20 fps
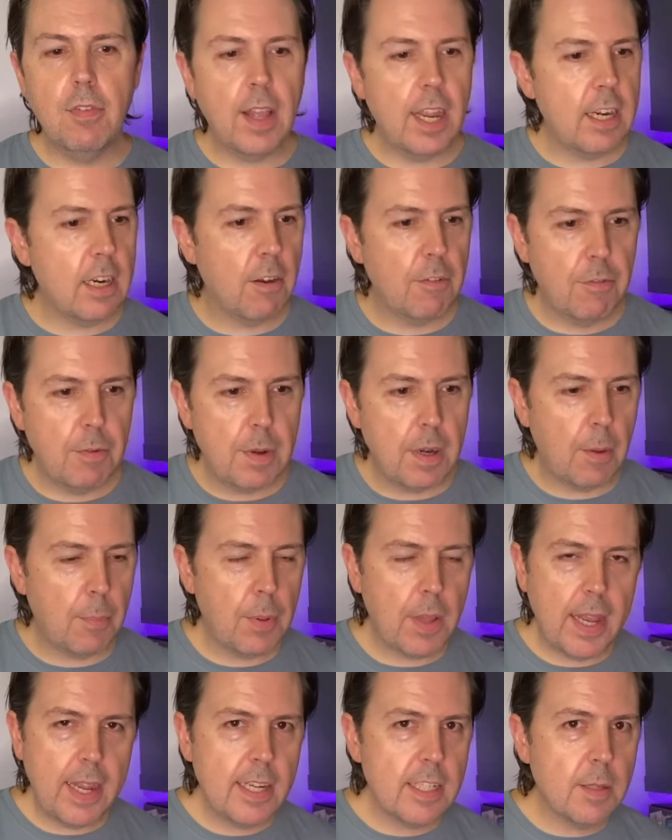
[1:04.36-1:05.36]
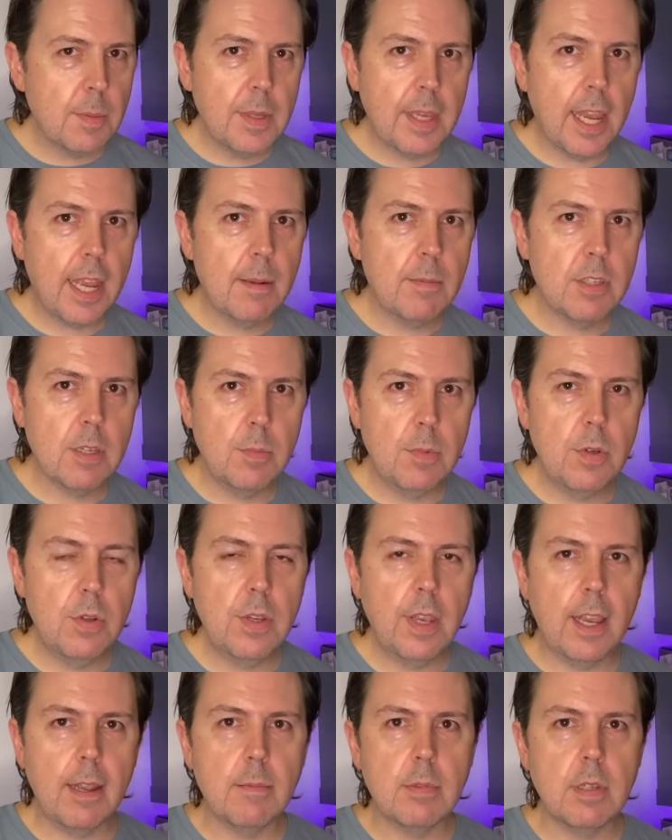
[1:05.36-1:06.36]
late, I've been playing some games, some new
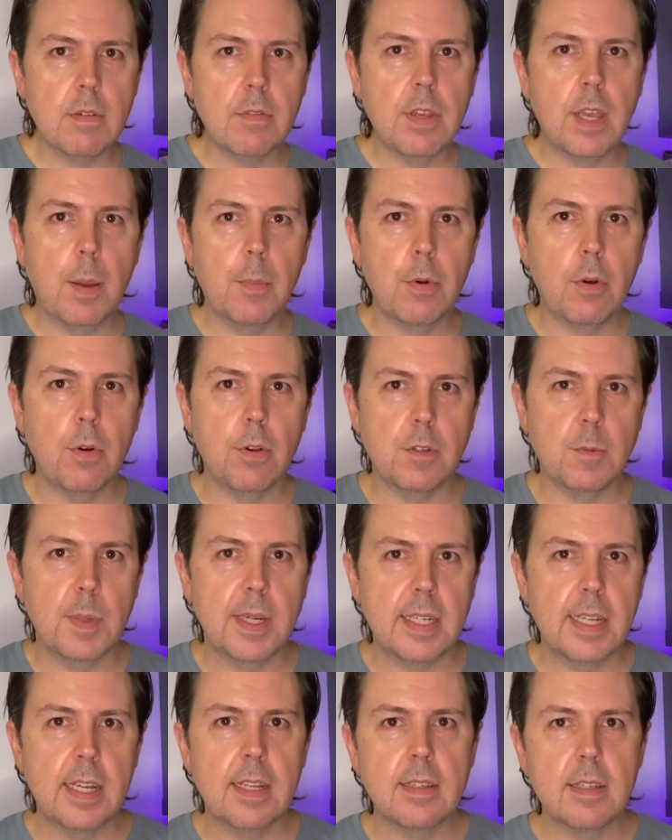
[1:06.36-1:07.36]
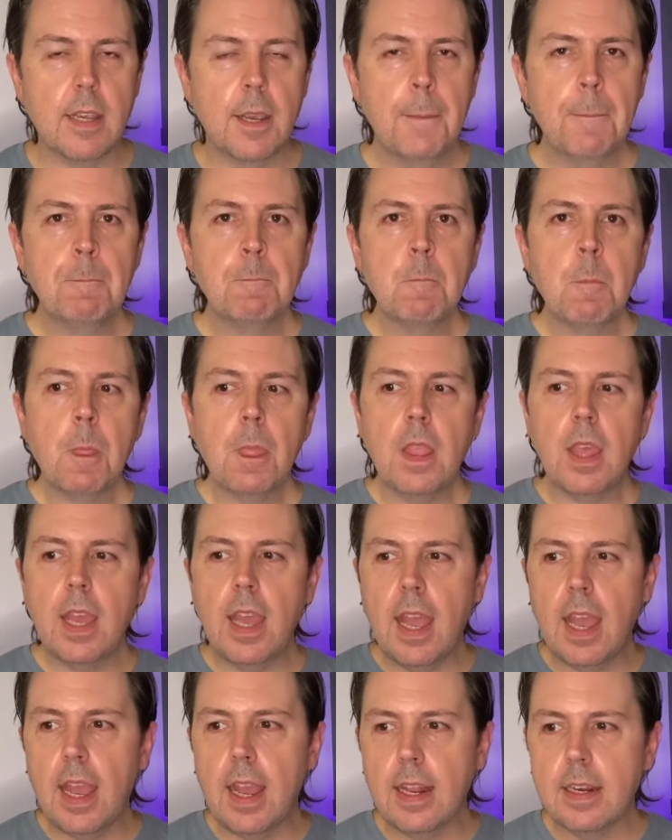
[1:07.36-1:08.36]
games that have come across my desk,
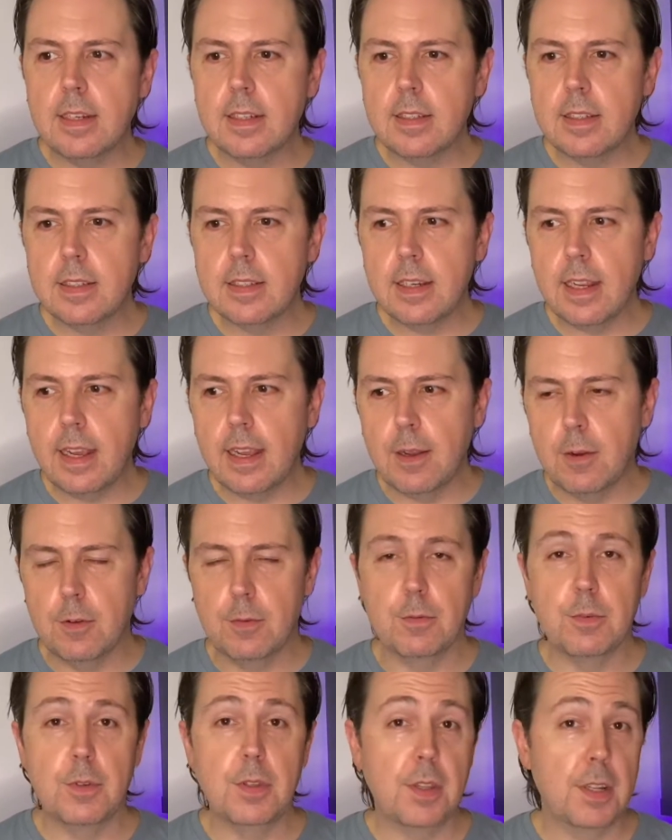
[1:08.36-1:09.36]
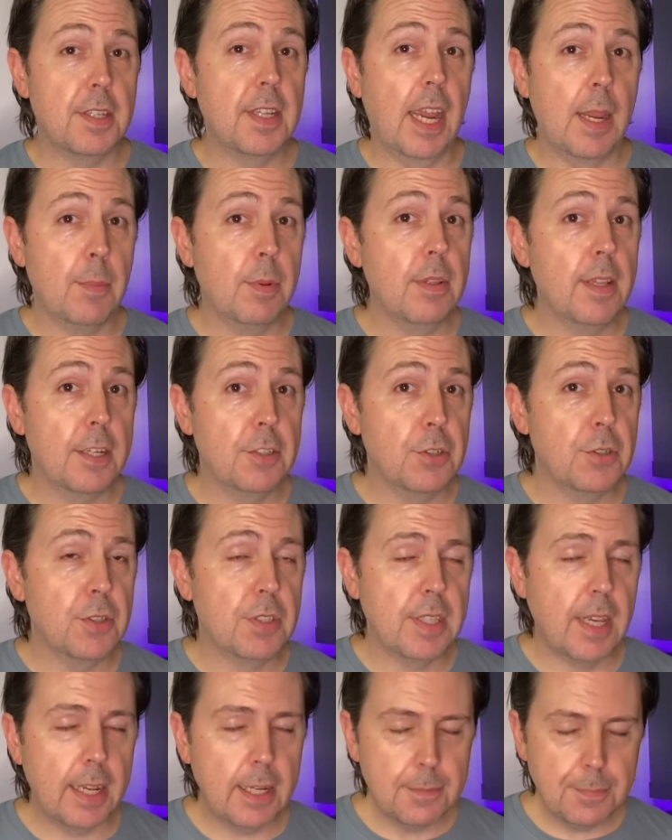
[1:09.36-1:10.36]
and, the table, I should
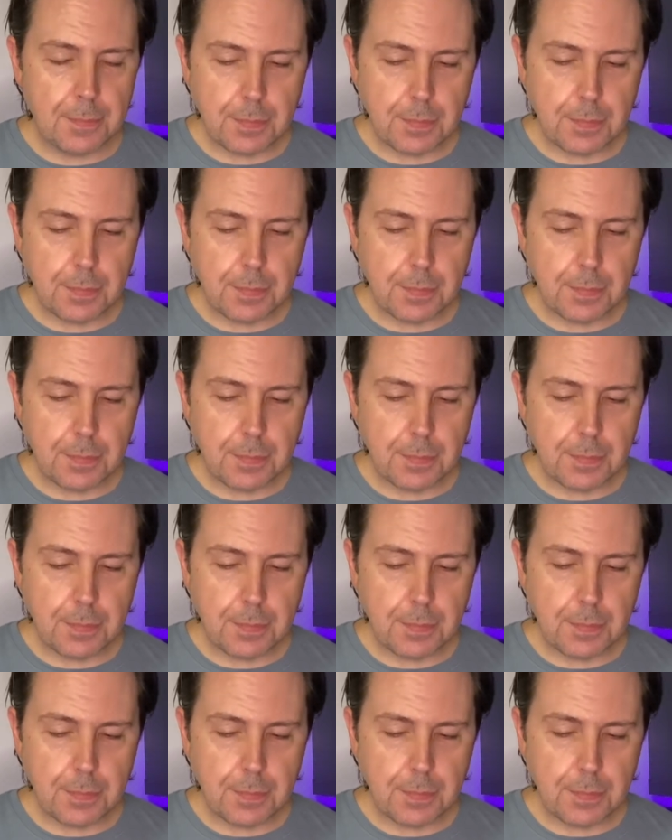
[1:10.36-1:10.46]
say.